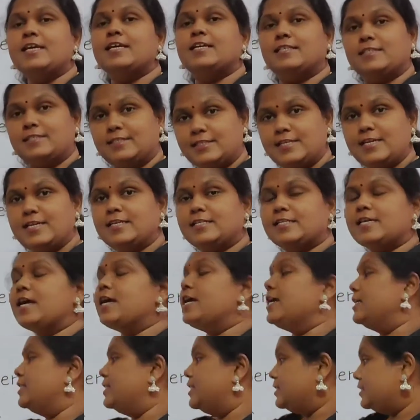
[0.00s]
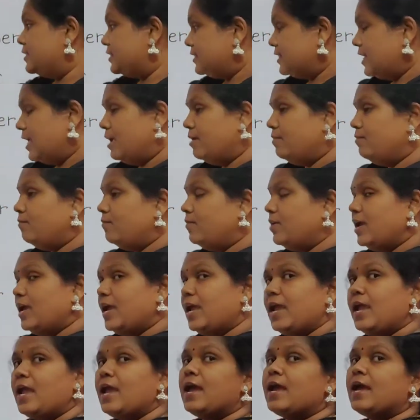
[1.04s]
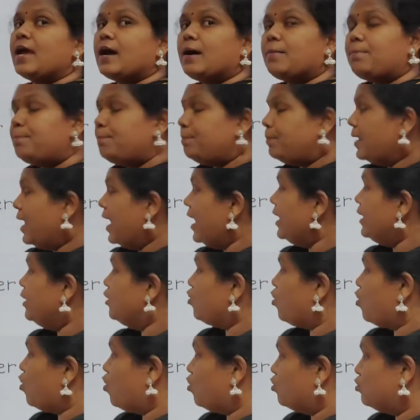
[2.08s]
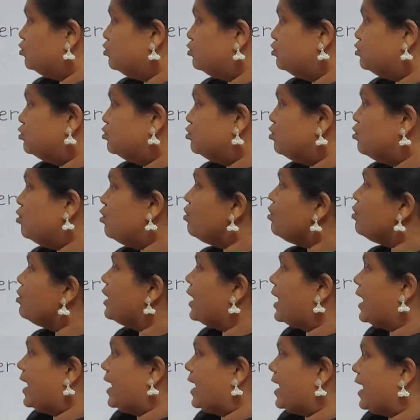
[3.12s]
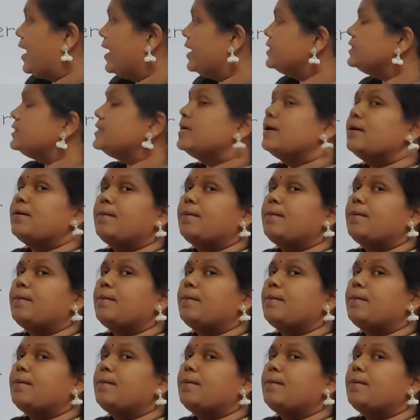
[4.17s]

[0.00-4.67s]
In the same way, a plant also has